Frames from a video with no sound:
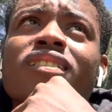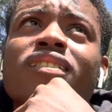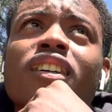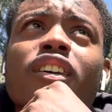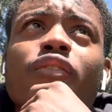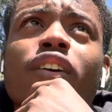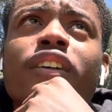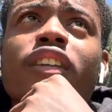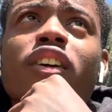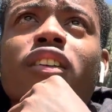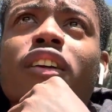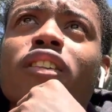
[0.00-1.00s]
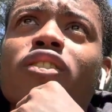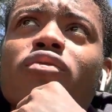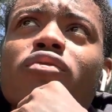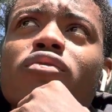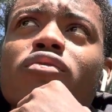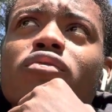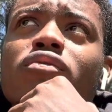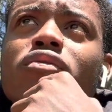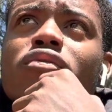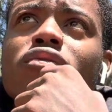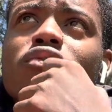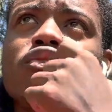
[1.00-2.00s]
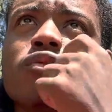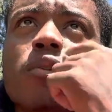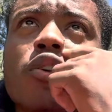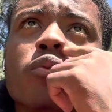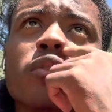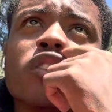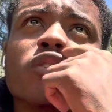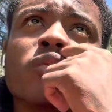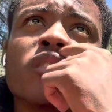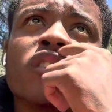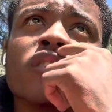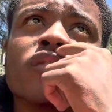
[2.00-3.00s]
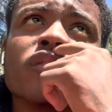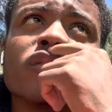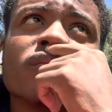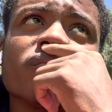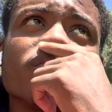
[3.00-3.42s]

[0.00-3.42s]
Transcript: say if right now like you you smoke weed or whatever